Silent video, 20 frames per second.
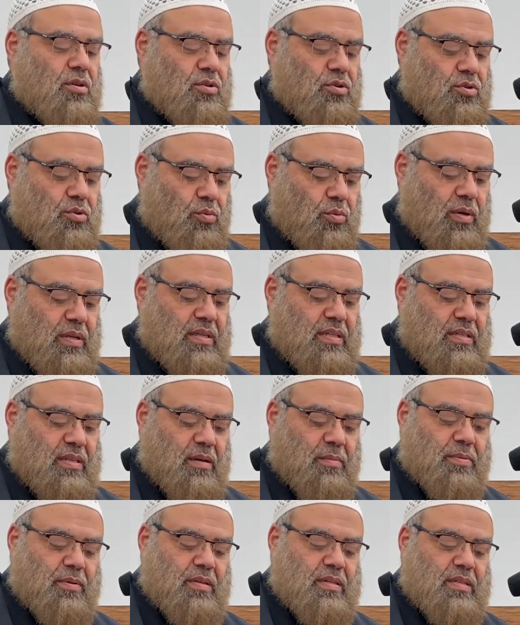So once
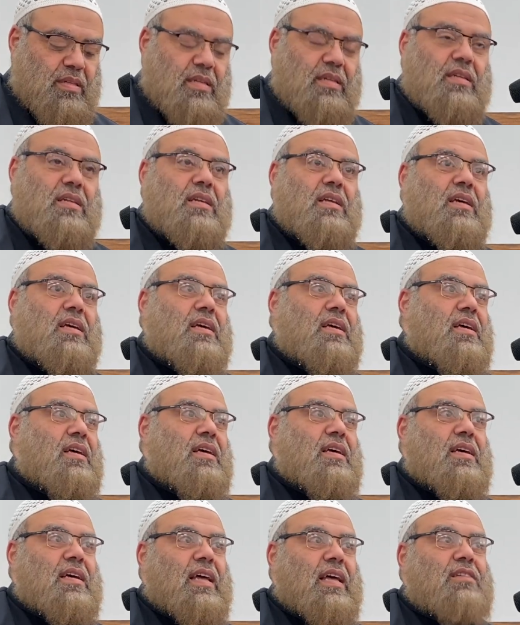a person
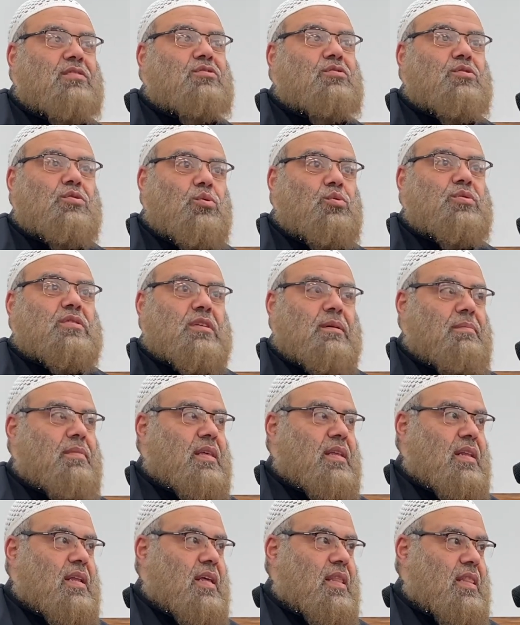get to know
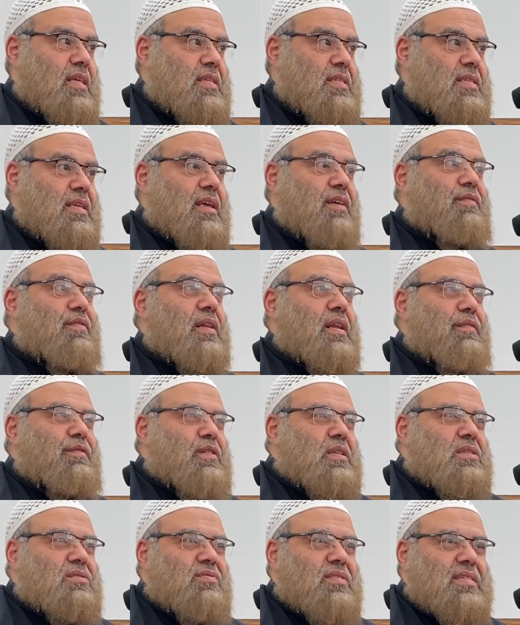something like this, even if
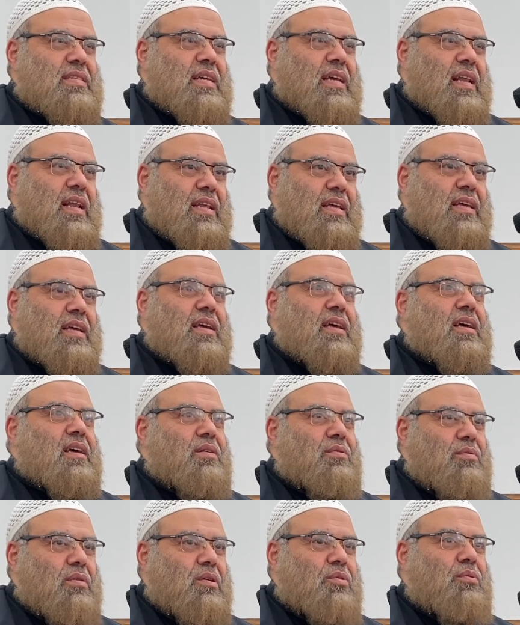it's physically
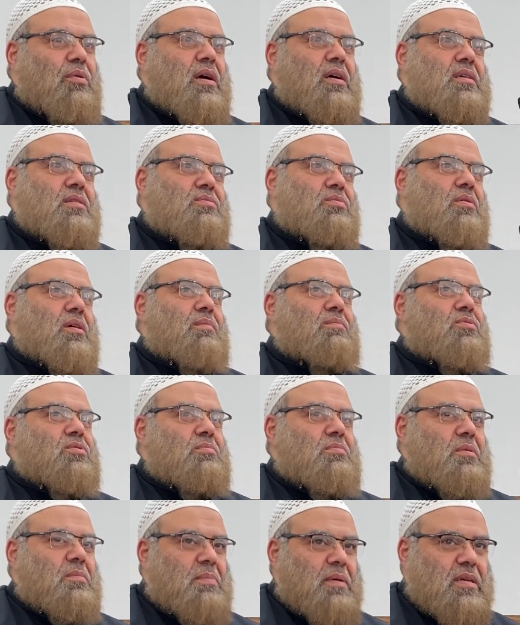requires for him
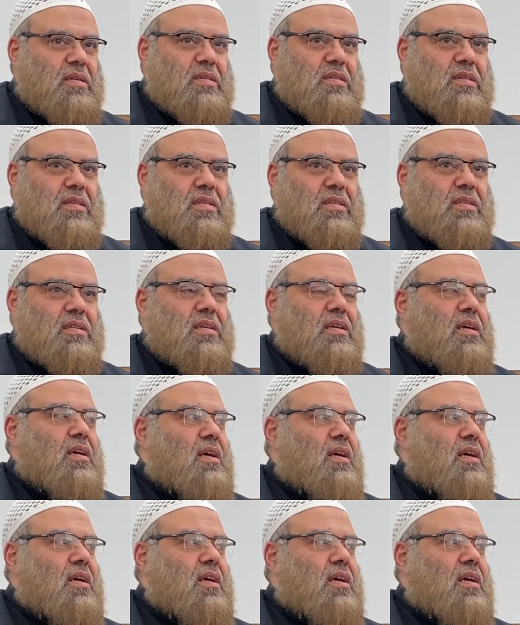to be patient